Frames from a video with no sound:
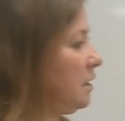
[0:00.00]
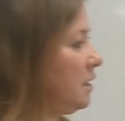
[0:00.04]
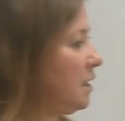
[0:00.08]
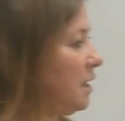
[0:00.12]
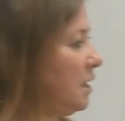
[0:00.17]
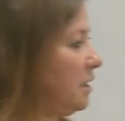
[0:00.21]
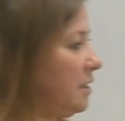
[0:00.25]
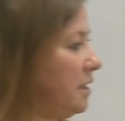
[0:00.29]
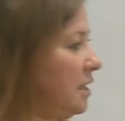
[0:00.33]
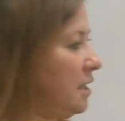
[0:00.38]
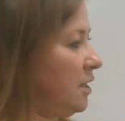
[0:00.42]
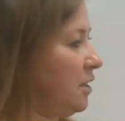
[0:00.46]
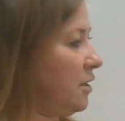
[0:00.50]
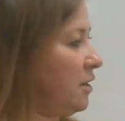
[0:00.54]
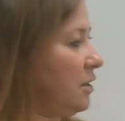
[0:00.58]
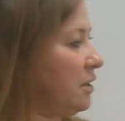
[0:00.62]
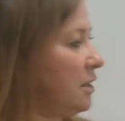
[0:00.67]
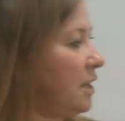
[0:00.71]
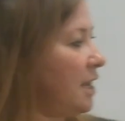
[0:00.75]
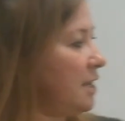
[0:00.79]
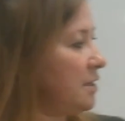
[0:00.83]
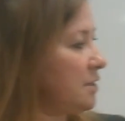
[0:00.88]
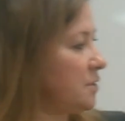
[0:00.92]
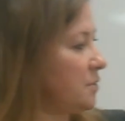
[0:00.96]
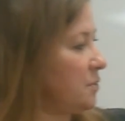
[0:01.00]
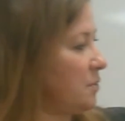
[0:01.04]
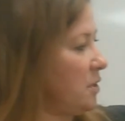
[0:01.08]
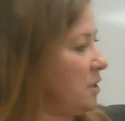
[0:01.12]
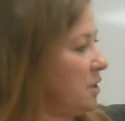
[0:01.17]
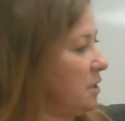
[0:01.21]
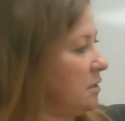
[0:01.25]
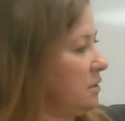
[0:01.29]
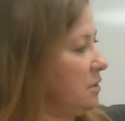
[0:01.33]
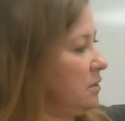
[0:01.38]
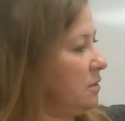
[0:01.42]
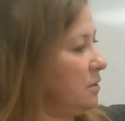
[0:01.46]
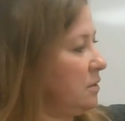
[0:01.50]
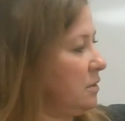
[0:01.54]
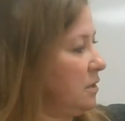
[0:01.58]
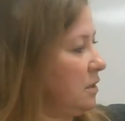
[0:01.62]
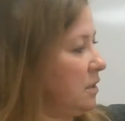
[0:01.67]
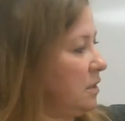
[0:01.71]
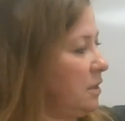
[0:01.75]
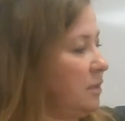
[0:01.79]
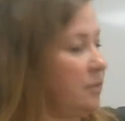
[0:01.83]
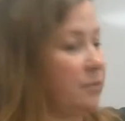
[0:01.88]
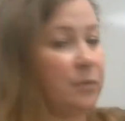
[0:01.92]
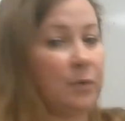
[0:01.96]
And then in our last one,
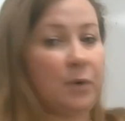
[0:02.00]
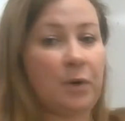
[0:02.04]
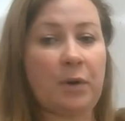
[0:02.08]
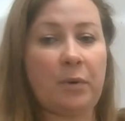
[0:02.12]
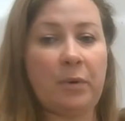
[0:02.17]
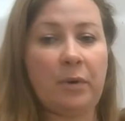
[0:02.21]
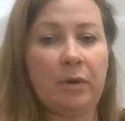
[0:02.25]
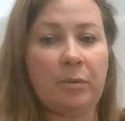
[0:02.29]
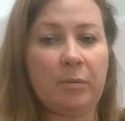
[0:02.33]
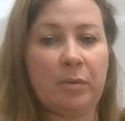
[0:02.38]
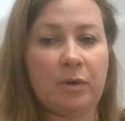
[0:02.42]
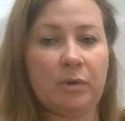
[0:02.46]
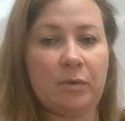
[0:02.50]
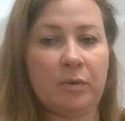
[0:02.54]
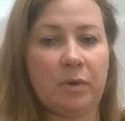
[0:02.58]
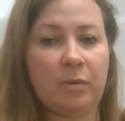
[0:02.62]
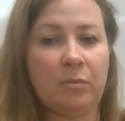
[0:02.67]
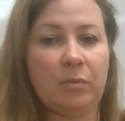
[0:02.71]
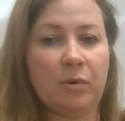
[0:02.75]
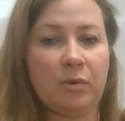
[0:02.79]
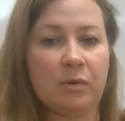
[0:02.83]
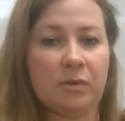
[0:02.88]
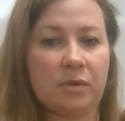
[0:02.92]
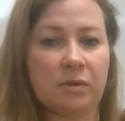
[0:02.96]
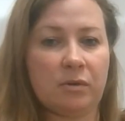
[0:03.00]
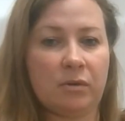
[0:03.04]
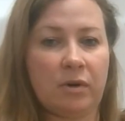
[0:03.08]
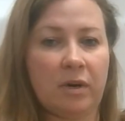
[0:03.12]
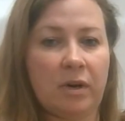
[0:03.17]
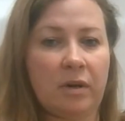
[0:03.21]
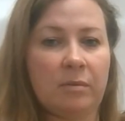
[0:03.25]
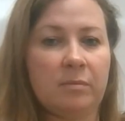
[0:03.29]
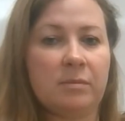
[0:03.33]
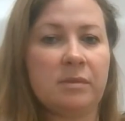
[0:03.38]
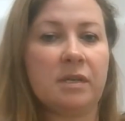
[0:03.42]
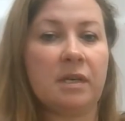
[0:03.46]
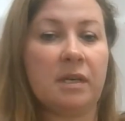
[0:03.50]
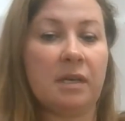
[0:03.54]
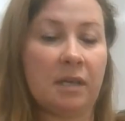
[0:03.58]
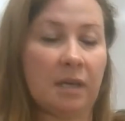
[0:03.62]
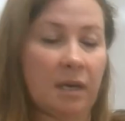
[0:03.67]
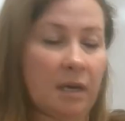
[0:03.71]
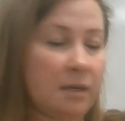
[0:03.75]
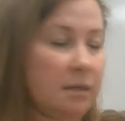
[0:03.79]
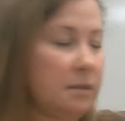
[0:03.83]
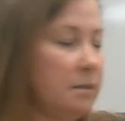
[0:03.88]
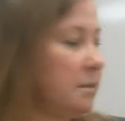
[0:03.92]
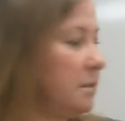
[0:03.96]
if we're going between moles and grams,
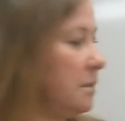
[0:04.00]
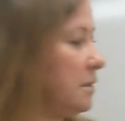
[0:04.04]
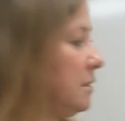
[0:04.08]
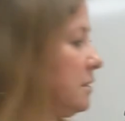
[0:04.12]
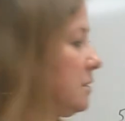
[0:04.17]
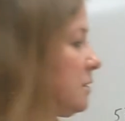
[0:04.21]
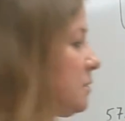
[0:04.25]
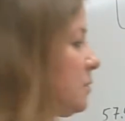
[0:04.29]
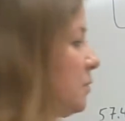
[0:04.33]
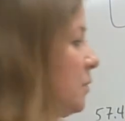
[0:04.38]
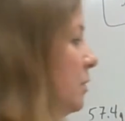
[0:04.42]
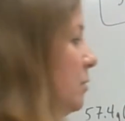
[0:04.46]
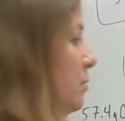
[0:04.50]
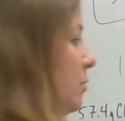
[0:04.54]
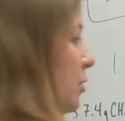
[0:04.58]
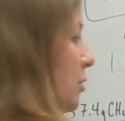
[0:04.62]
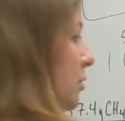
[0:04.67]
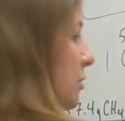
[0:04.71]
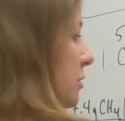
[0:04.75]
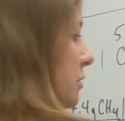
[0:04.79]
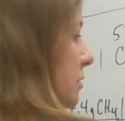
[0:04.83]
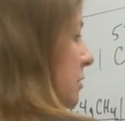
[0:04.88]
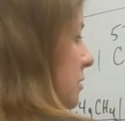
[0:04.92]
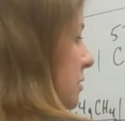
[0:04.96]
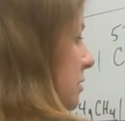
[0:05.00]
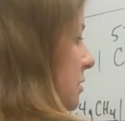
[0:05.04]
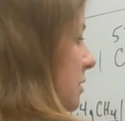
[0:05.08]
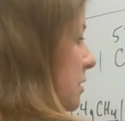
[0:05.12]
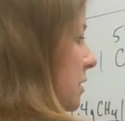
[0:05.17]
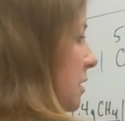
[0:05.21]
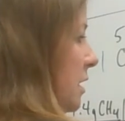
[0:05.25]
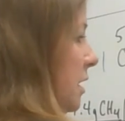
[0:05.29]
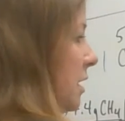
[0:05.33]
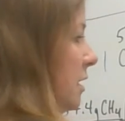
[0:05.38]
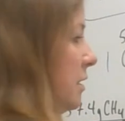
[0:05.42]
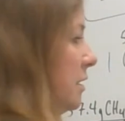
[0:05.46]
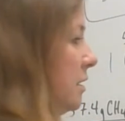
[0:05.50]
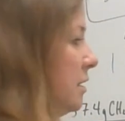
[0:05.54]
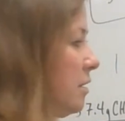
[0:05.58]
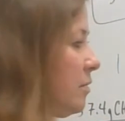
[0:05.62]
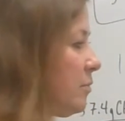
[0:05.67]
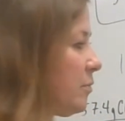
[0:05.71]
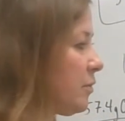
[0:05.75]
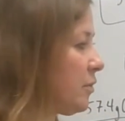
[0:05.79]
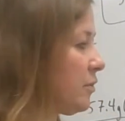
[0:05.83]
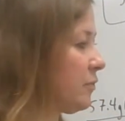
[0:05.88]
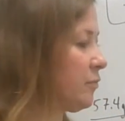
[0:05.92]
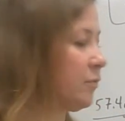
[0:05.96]
again, it's 1 mole, and the
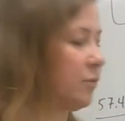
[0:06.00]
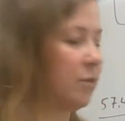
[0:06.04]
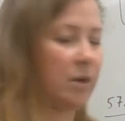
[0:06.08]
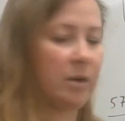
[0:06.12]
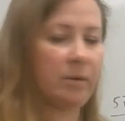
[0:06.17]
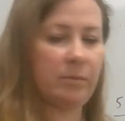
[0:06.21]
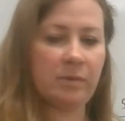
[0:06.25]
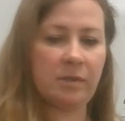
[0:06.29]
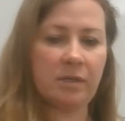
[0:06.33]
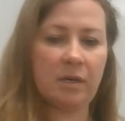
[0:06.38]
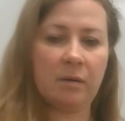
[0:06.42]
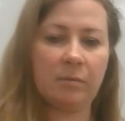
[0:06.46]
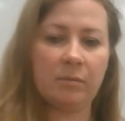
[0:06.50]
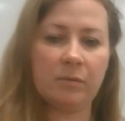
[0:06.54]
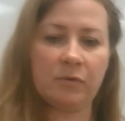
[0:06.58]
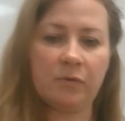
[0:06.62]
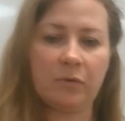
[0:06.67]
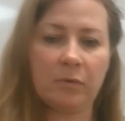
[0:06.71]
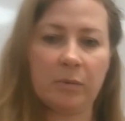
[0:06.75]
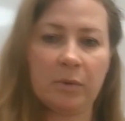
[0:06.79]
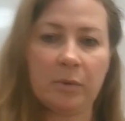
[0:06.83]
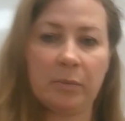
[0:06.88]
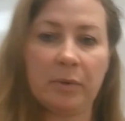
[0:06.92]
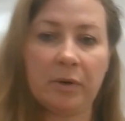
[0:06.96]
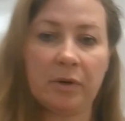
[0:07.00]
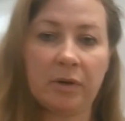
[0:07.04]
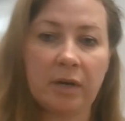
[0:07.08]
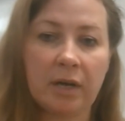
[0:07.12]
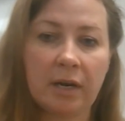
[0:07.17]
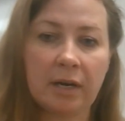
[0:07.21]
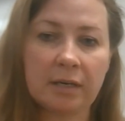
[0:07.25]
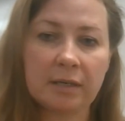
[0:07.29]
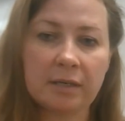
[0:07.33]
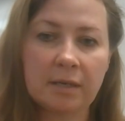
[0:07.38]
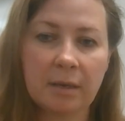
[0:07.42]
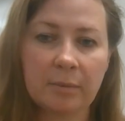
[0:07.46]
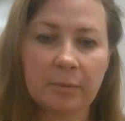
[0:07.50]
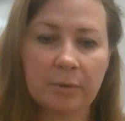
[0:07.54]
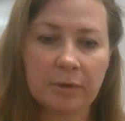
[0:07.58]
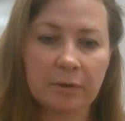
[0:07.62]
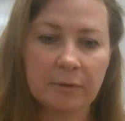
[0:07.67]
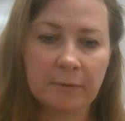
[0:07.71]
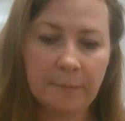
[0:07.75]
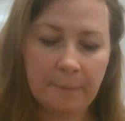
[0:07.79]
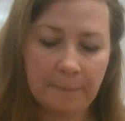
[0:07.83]
number of grams comes from the periodic table.